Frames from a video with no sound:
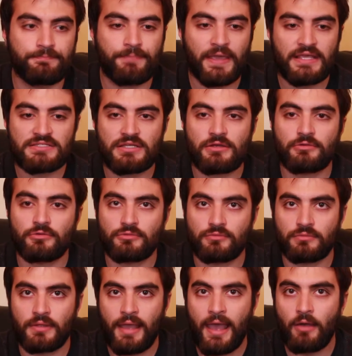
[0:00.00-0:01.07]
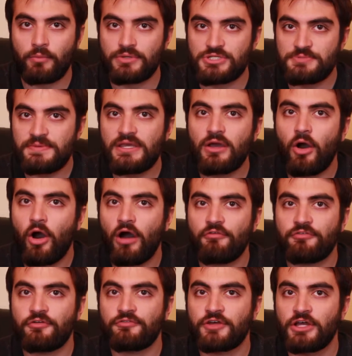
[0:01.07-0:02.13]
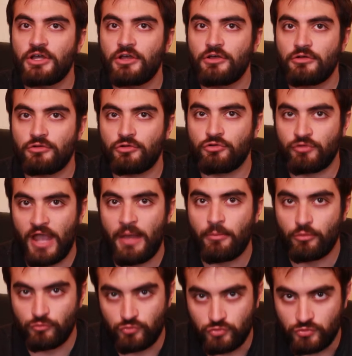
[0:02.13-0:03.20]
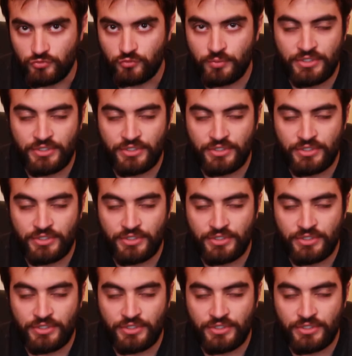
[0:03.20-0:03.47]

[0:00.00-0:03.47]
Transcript: base how we speak off of grammar rules.